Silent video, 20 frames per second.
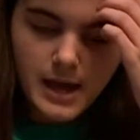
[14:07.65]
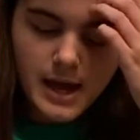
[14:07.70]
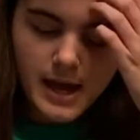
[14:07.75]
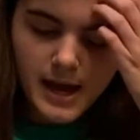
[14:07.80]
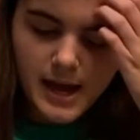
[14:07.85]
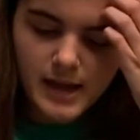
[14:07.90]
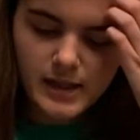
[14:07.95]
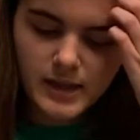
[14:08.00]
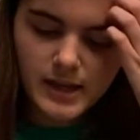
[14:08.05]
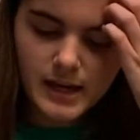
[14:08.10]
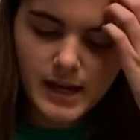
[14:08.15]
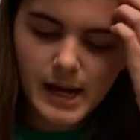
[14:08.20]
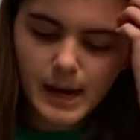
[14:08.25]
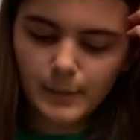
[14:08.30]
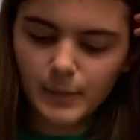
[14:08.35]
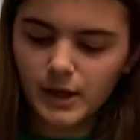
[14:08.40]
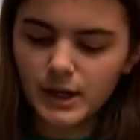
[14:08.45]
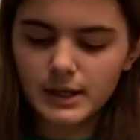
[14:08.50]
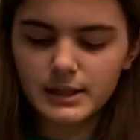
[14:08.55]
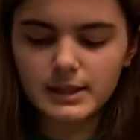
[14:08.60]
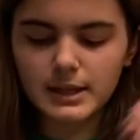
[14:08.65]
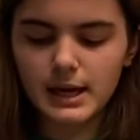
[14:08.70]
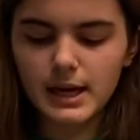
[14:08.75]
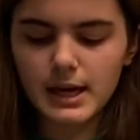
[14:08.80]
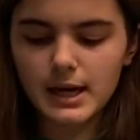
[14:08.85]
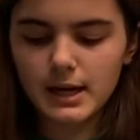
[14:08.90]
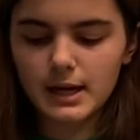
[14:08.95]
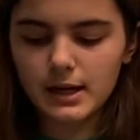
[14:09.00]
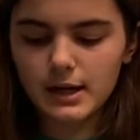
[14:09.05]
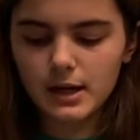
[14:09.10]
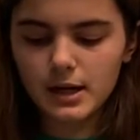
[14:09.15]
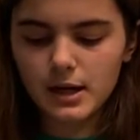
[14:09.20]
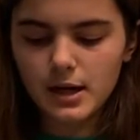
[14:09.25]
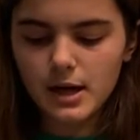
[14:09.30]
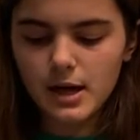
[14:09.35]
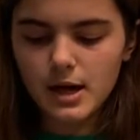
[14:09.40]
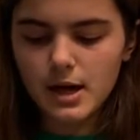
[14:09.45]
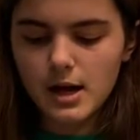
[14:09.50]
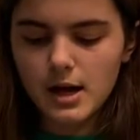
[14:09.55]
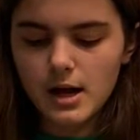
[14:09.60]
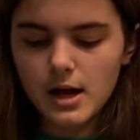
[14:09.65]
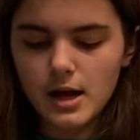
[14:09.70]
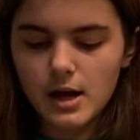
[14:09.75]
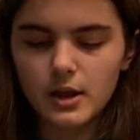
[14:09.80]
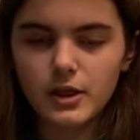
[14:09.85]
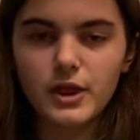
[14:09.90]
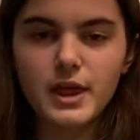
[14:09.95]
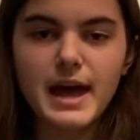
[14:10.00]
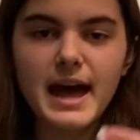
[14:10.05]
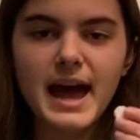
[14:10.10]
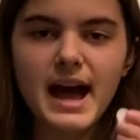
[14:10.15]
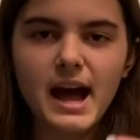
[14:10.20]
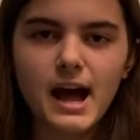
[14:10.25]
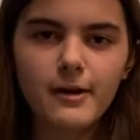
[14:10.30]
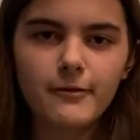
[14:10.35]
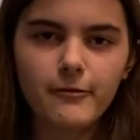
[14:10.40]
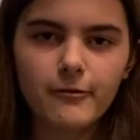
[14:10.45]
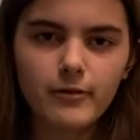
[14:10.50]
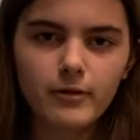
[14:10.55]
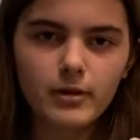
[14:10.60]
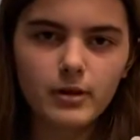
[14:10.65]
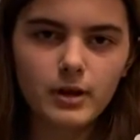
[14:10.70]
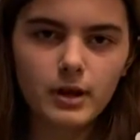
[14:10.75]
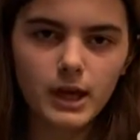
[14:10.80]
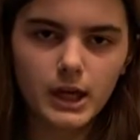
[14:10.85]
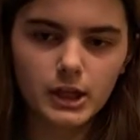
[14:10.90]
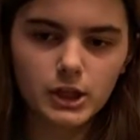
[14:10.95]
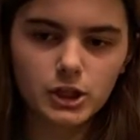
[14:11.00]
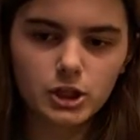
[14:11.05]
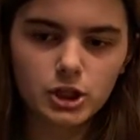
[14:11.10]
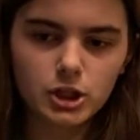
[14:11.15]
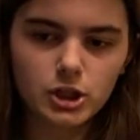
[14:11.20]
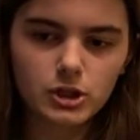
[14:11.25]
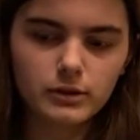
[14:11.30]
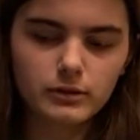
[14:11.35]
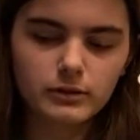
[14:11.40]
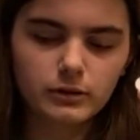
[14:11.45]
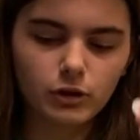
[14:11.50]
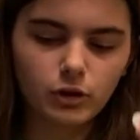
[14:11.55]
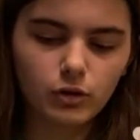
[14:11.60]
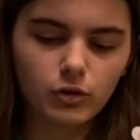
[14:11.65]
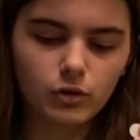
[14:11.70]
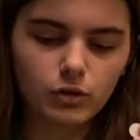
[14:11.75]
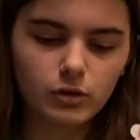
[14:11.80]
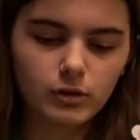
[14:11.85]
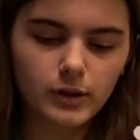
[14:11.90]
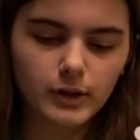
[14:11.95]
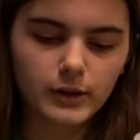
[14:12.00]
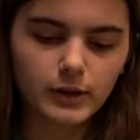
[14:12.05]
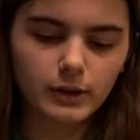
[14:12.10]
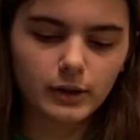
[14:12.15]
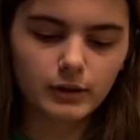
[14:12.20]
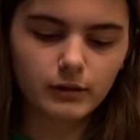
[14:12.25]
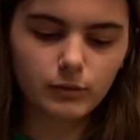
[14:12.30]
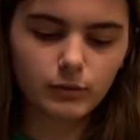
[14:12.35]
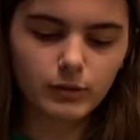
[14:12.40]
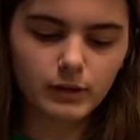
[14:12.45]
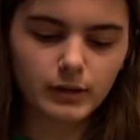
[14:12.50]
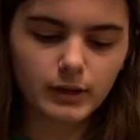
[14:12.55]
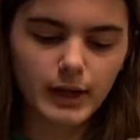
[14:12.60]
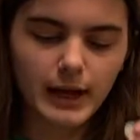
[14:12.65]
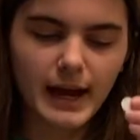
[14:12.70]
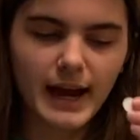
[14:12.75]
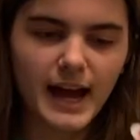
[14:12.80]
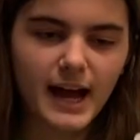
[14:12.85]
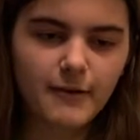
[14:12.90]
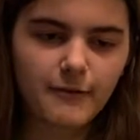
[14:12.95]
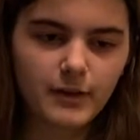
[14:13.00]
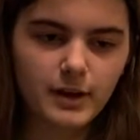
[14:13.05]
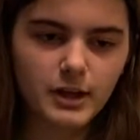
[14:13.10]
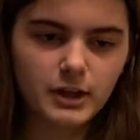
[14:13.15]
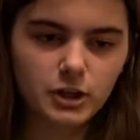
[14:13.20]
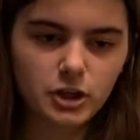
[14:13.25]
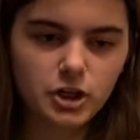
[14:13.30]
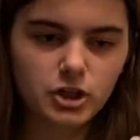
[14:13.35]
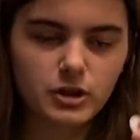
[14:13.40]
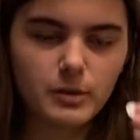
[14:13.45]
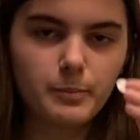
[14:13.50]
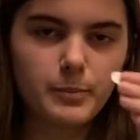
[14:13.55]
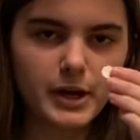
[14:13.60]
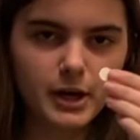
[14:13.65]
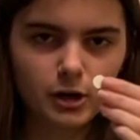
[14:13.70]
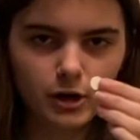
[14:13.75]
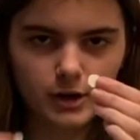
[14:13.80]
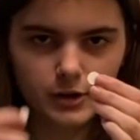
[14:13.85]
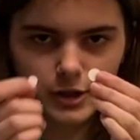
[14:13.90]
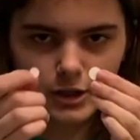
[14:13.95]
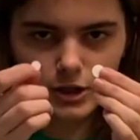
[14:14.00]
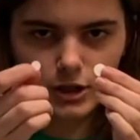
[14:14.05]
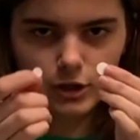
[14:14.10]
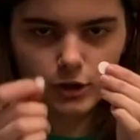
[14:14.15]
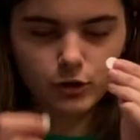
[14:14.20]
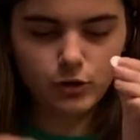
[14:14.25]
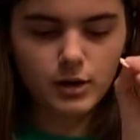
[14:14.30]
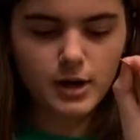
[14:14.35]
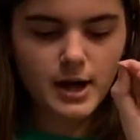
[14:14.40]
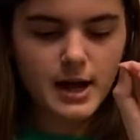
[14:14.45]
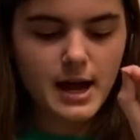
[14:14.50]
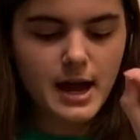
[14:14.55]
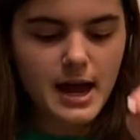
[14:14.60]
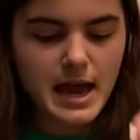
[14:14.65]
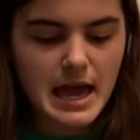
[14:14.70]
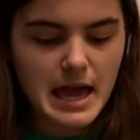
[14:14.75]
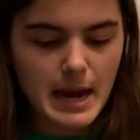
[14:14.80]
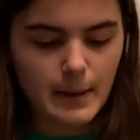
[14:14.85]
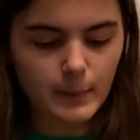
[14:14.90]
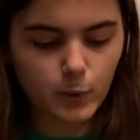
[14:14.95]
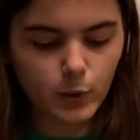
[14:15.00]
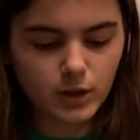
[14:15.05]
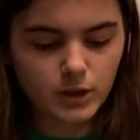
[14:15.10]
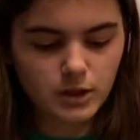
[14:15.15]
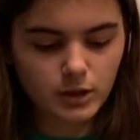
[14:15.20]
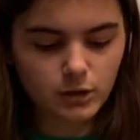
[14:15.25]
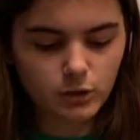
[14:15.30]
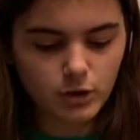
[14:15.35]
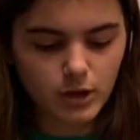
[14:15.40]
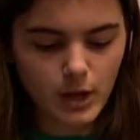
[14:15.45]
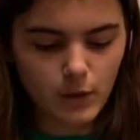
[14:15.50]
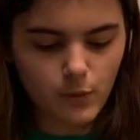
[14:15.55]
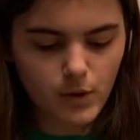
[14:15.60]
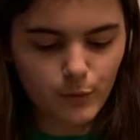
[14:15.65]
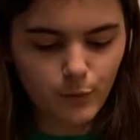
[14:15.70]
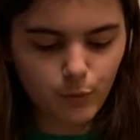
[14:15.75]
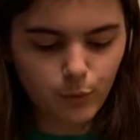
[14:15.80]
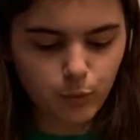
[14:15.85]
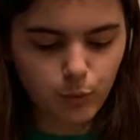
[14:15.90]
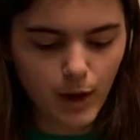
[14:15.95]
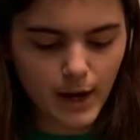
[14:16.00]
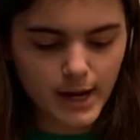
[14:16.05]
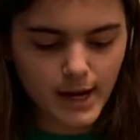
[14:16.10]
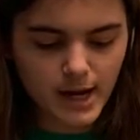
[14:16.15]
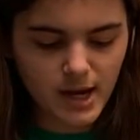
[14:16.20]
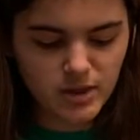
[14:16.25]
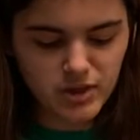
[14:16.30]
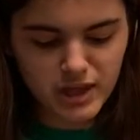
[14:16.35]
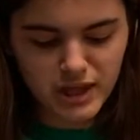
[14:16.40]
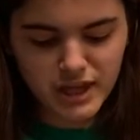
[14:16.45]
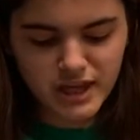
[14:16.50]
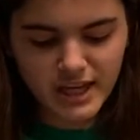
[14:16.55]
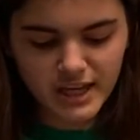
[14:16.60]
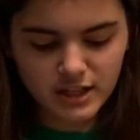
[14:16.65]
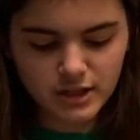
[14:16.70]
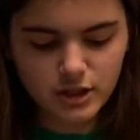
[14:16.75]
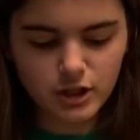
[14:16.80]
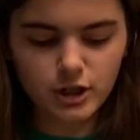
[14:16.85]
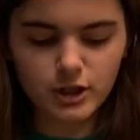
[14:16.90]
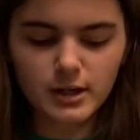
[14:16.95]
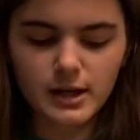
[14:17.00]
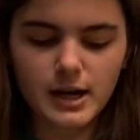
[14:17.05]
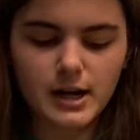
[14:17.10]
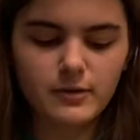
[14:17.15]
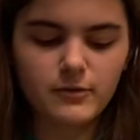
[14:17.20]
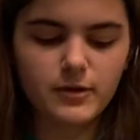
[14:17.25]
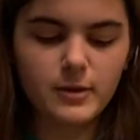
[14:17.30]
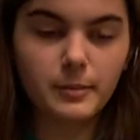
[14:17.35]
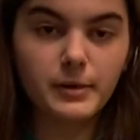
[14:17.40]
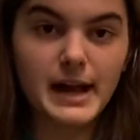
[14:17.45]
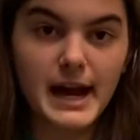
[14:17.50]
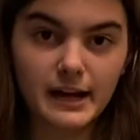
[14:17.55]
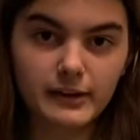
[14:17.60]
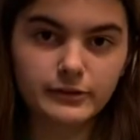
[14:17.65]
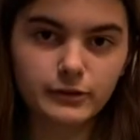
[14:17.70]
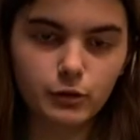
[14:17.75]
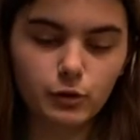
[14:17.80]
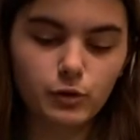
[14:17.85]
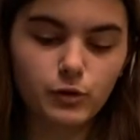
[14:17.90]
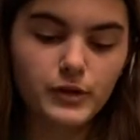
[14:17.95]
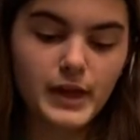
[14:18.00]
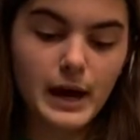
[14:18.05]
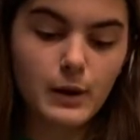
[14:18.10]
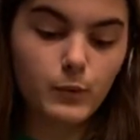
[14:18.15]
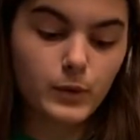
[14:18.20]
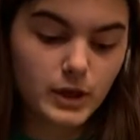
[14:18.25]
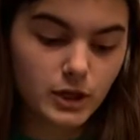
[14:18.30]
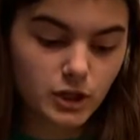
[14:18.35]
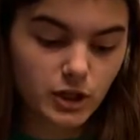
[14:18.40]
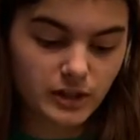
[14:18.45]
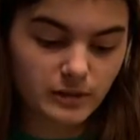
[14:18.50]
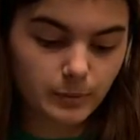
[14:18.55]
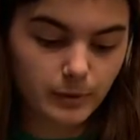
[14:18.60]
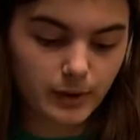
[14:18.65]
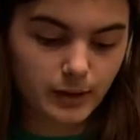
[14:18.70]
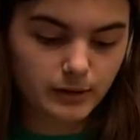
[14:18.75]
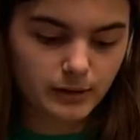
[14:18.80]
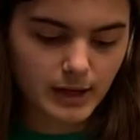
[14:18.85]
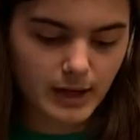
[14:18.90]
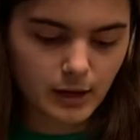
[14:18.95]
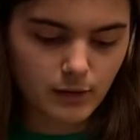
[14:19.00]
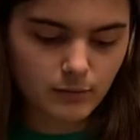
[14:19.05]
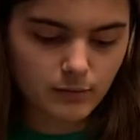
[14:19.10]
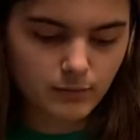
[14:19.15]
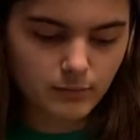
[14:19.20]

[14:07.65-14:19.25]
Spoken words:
And then I'm gonna take the 1/2 inch circle, I think that's what, yeah, 1/2 inch, the bigger of the two, and I'm going to glue that one right in the center of the black circle that we just placed down.